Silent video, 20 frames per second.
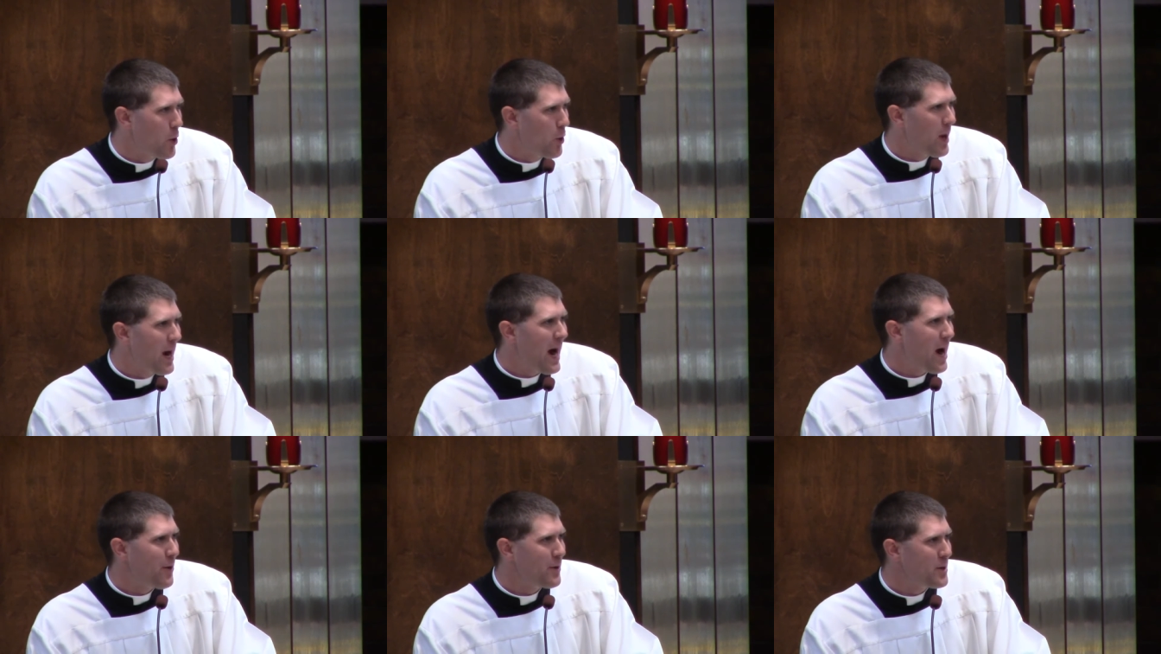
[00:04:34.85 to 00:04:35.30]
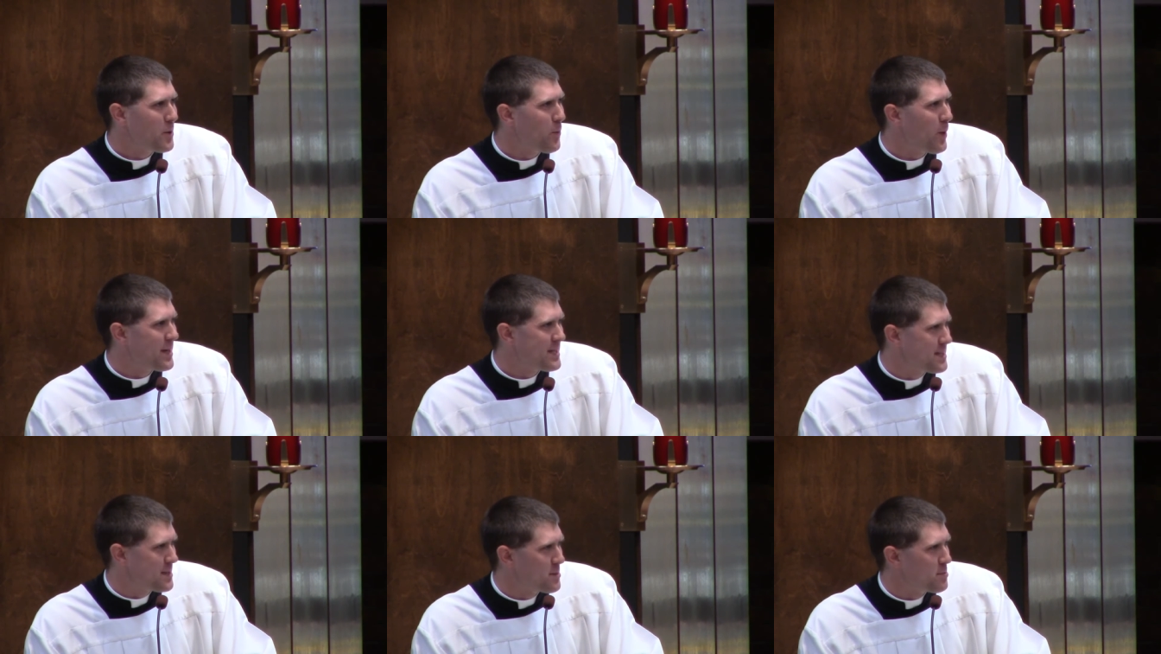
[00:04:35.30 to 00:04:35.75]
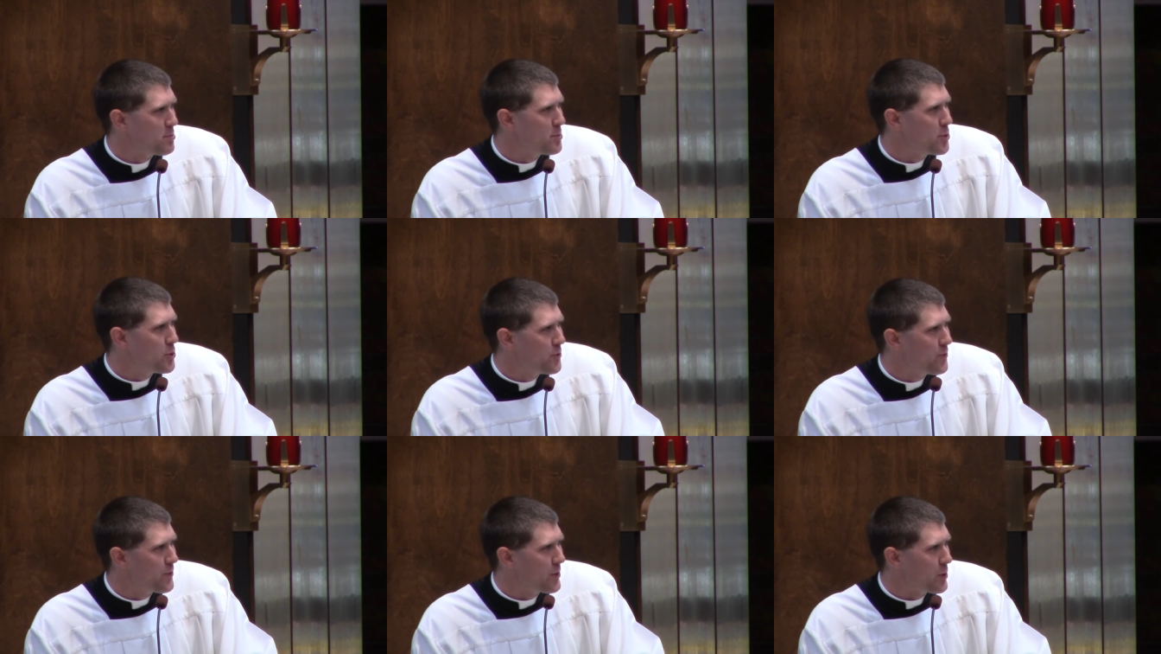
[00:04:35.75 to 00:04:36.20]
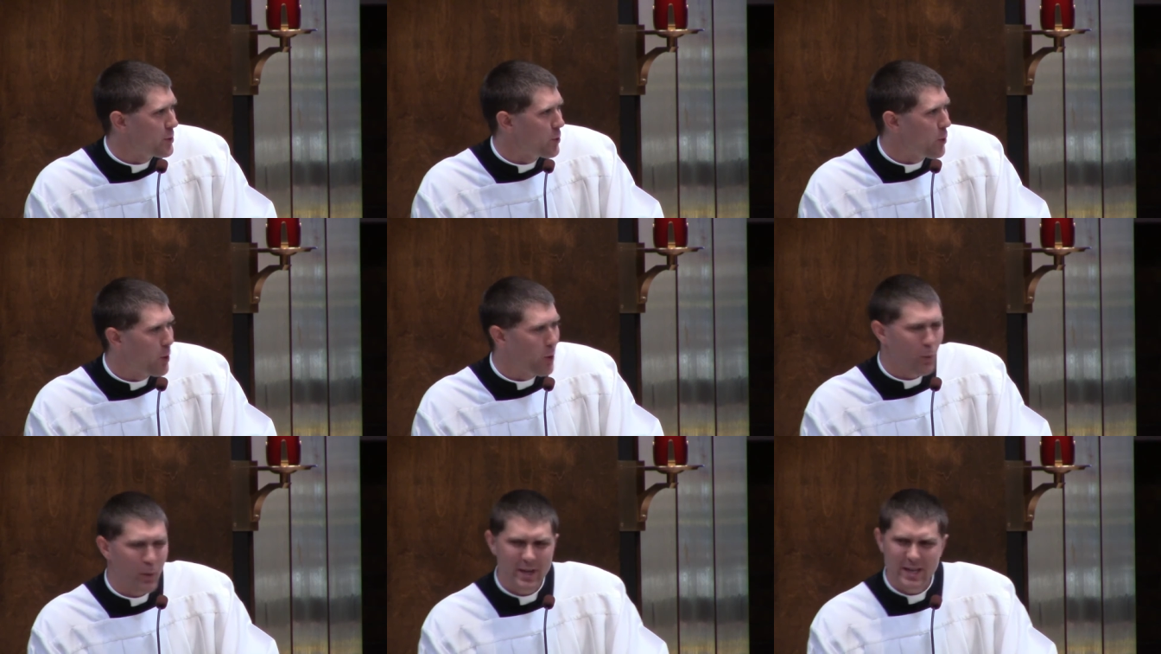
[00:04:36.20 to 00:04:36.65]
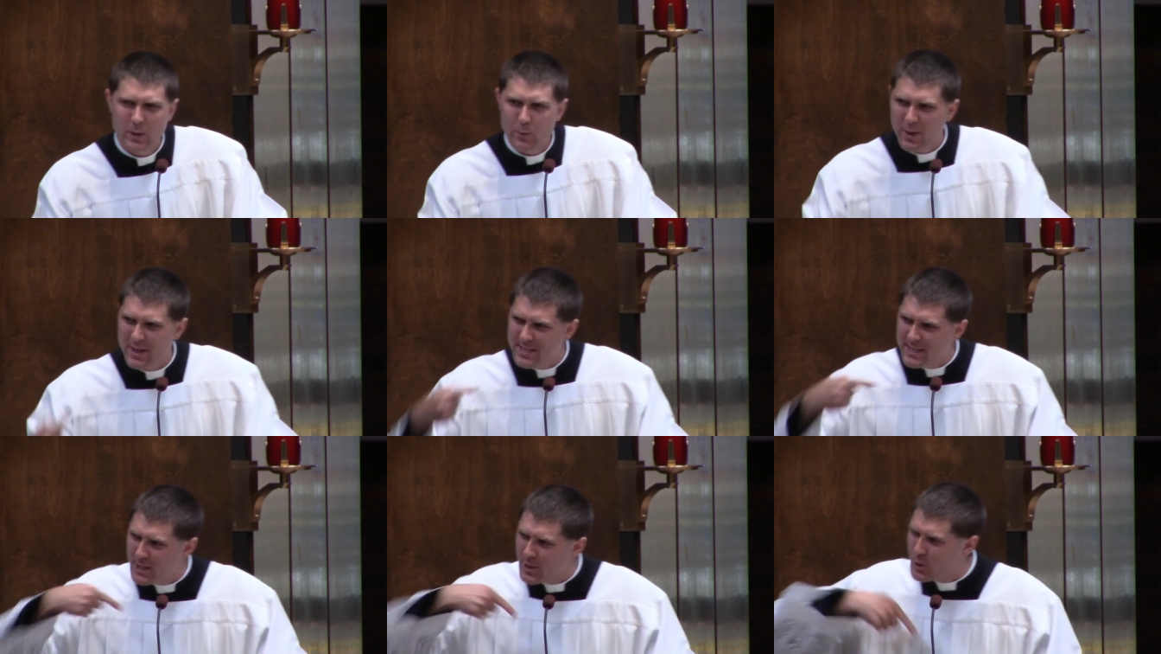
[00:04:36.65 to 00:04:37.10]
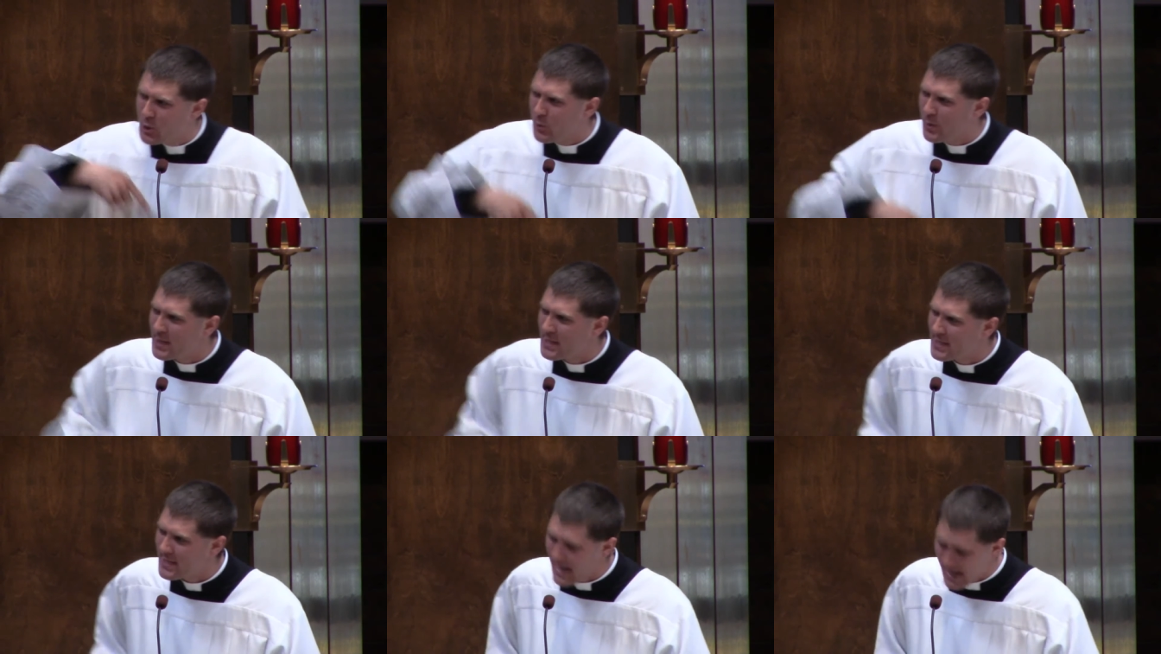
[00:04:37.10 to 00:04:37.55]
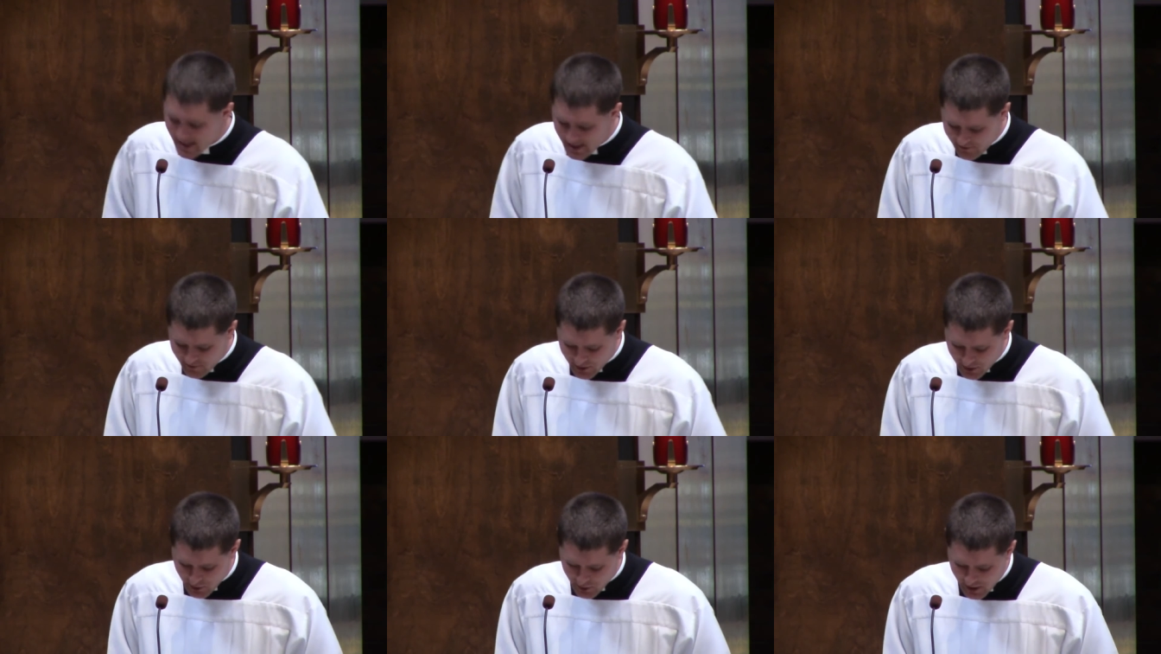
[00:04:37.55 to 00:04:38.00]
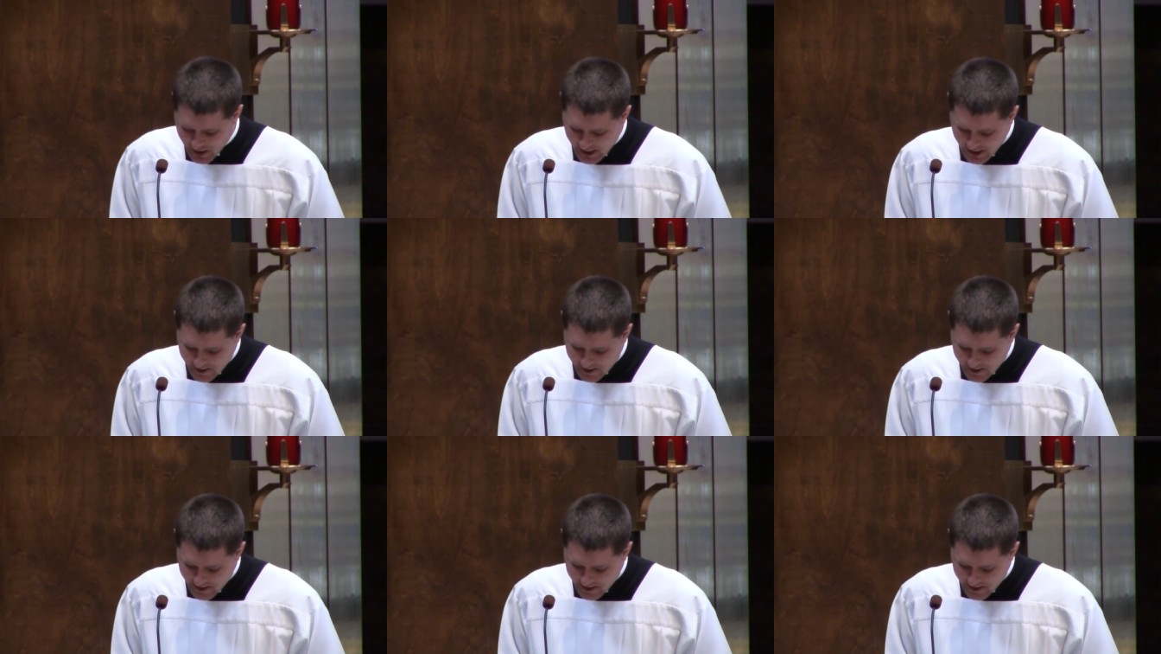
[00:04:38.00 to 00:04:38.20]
or how He wants to move you, or what He wants to do inside of you.